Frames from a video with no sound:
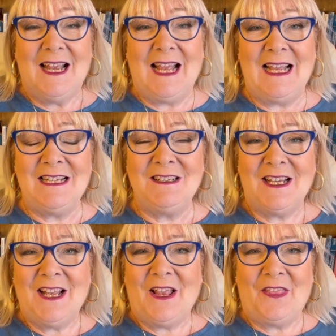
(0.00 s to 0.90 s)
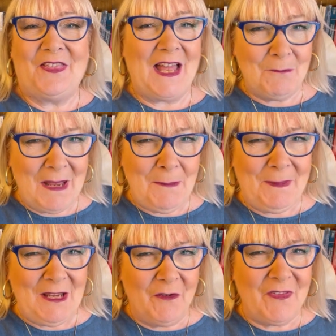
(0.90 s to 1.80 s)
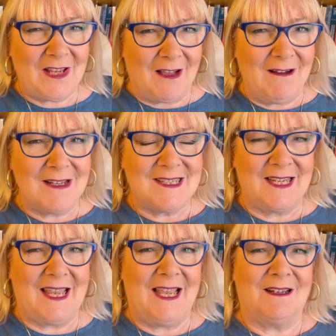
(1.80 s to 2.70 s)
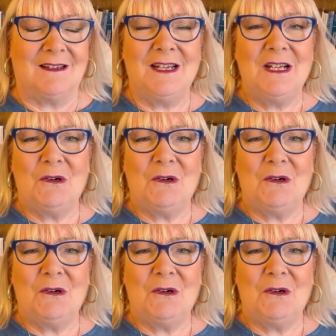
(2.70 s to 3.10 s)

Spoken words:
And that may be on the cards again,